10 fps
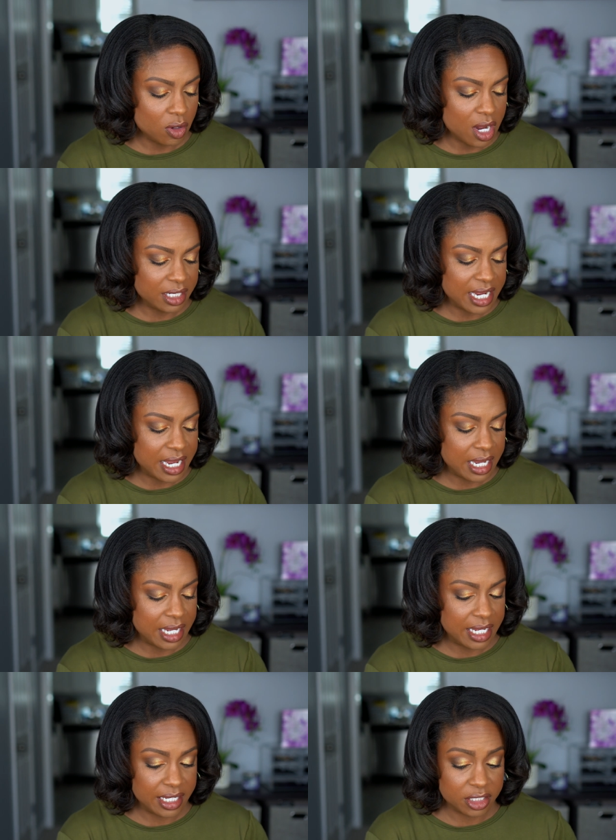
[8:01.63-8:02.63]
Grande
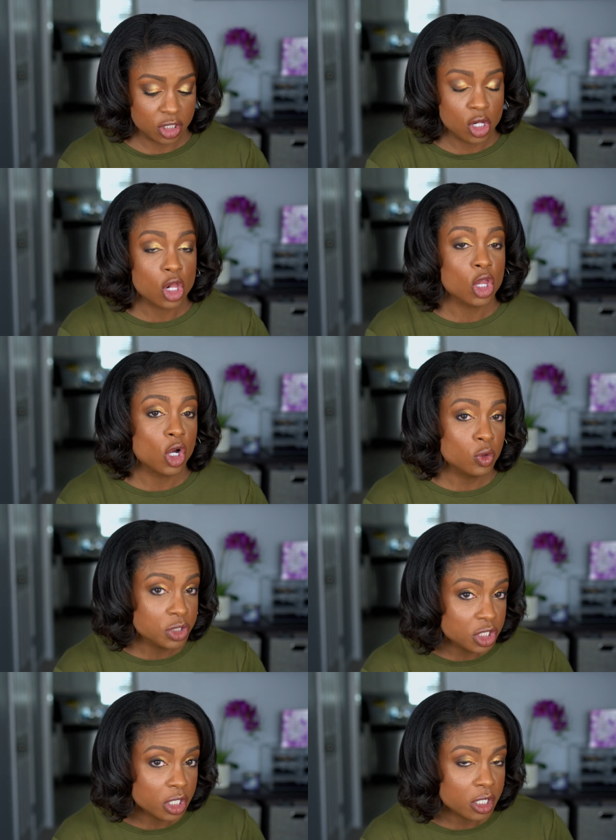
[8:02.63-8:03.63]
is
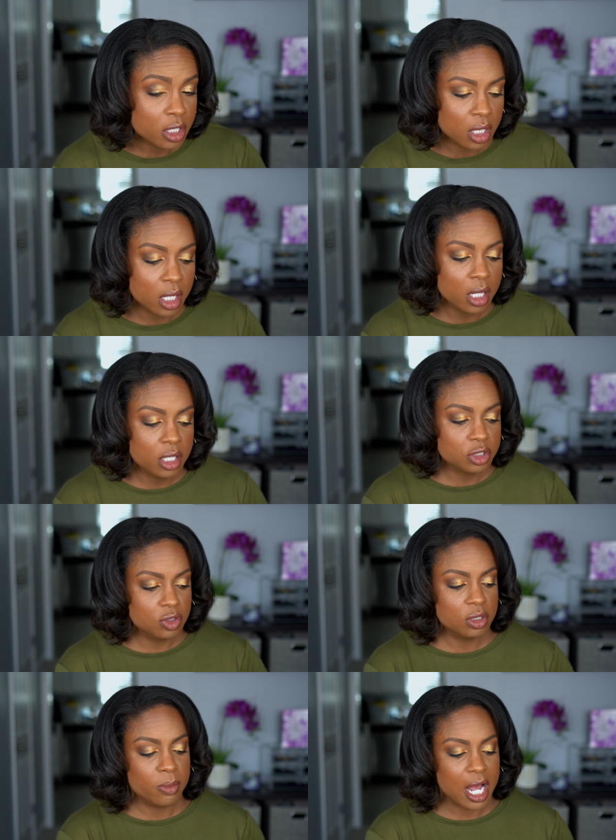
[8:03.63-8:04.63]
closer
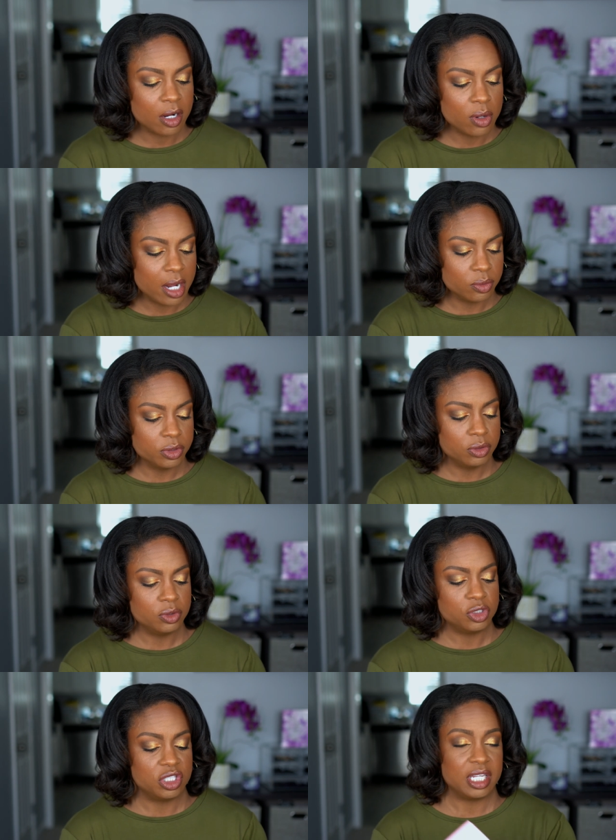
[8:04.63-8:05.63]
to the Baccarat
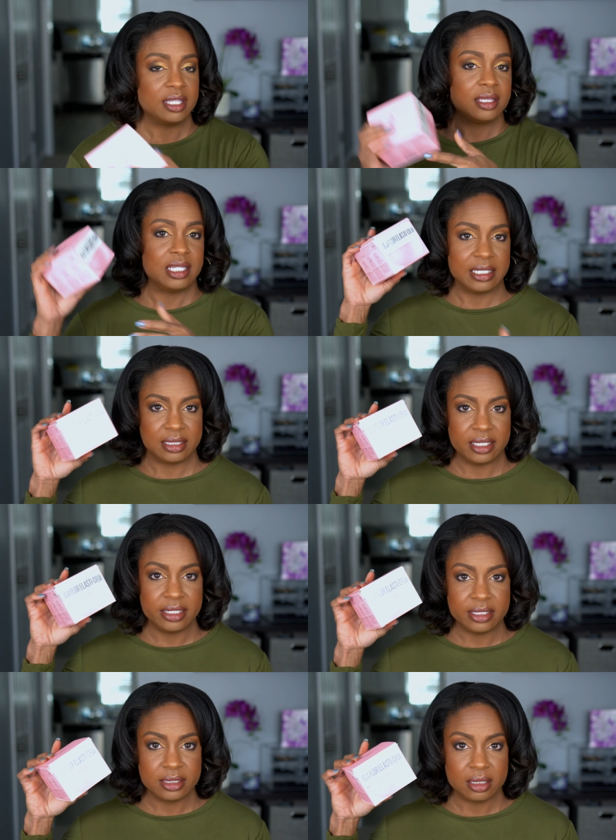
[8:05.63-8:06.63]
Rouge than this
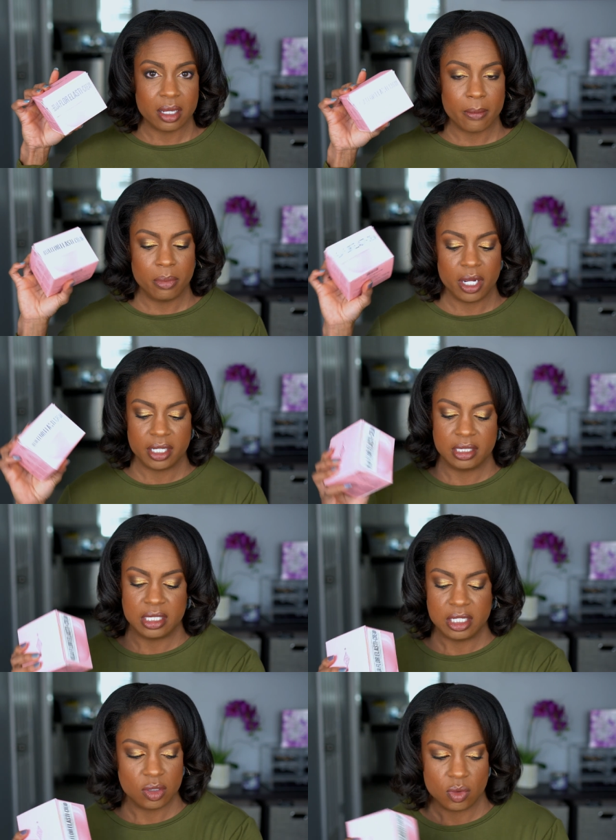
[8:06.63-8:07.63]
is, but
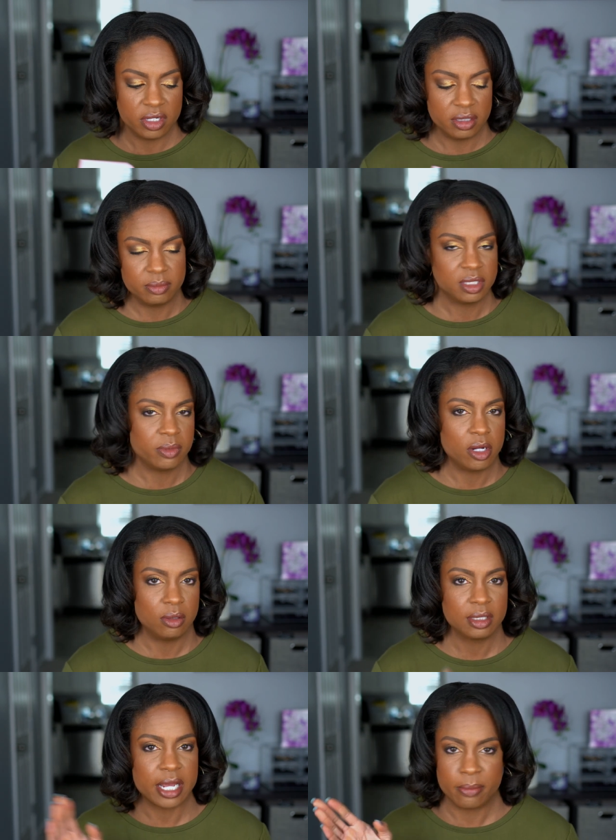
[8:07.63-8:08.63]
neither one of them
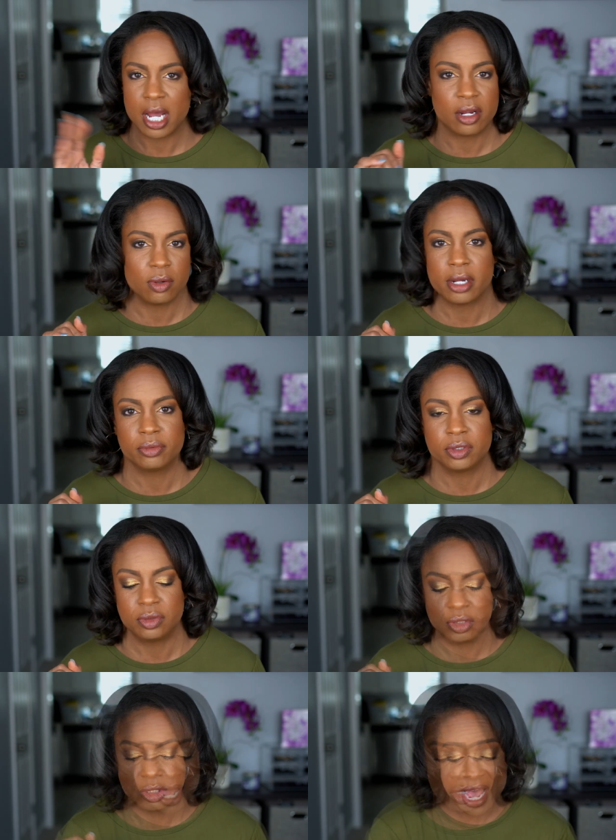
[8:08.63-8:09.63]
smell like Baccarat
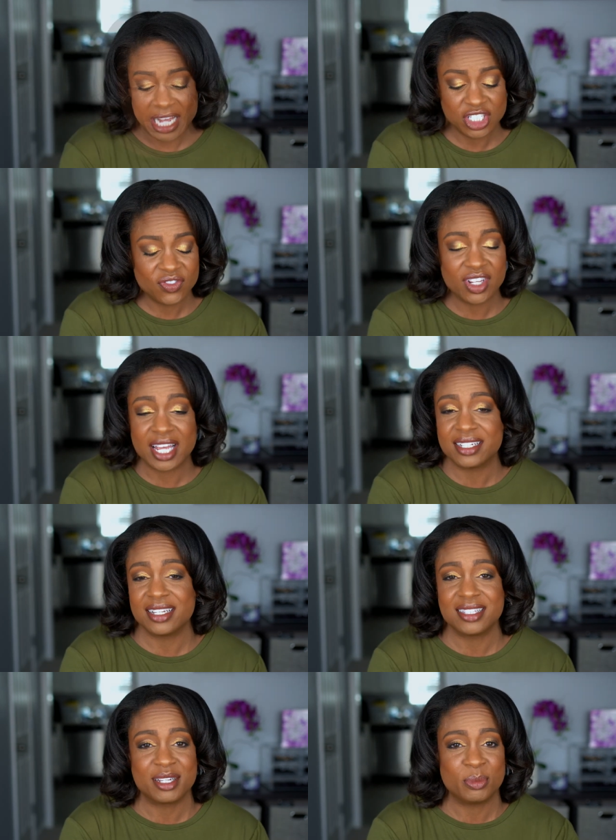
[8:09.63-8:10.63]
Rouge. So I just feel like
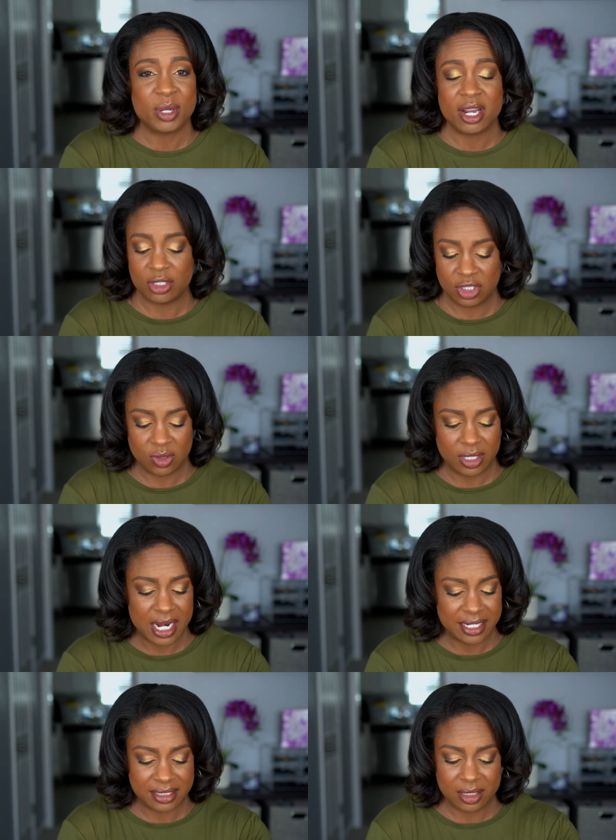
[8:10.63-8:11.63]
nothing compares to
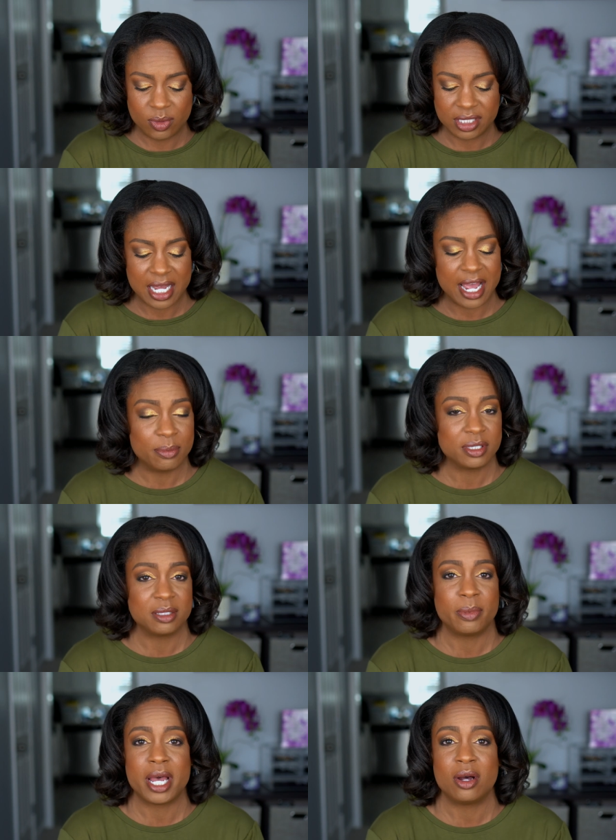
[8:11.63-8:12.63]
it. I see what the hype is
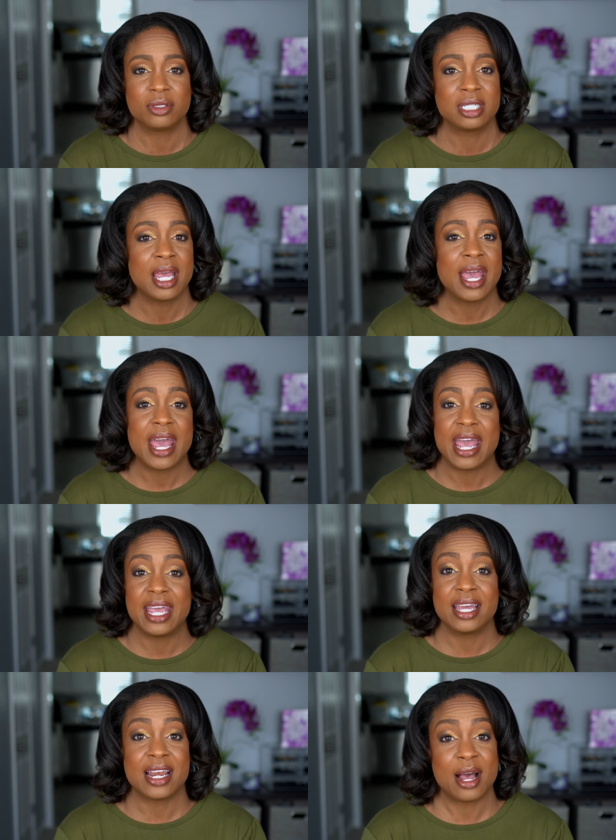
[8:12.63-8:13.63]
about,
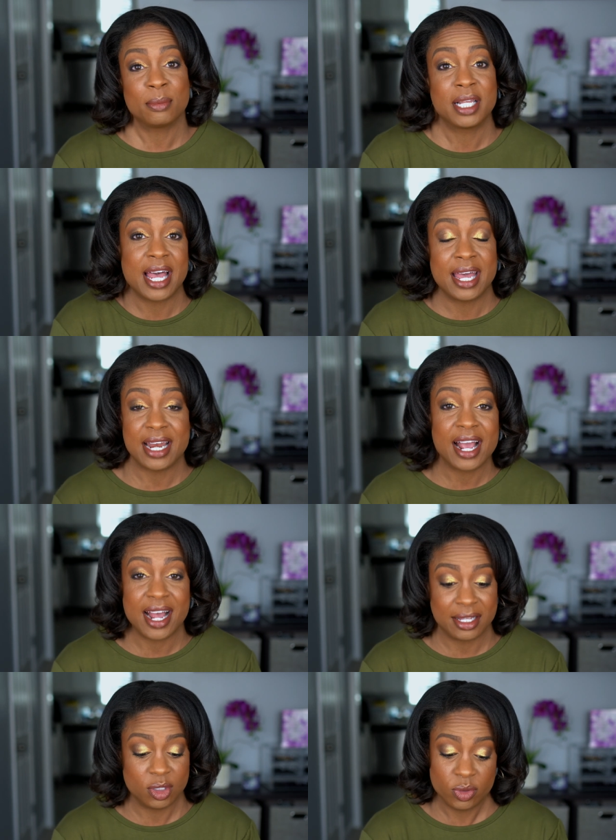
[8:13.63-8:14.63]
and I'm glad I
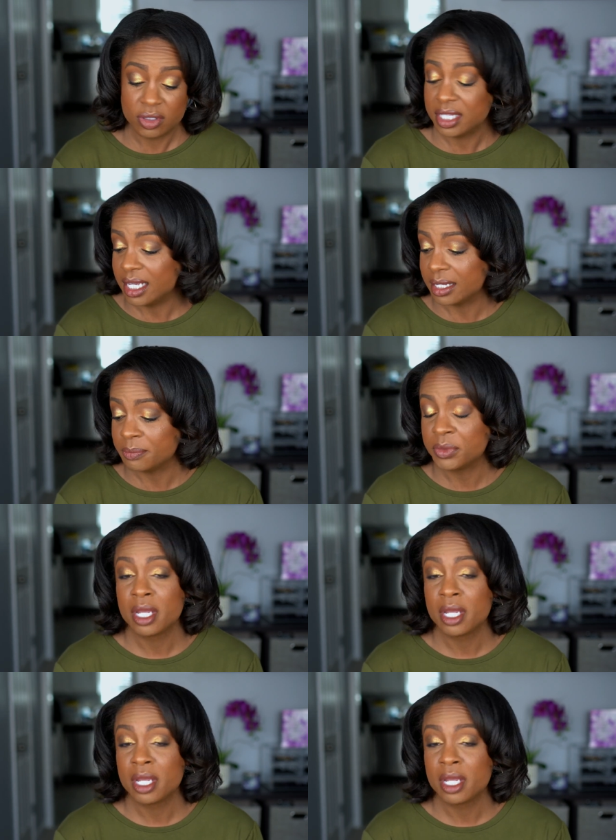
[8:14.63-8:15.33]
got the real thing.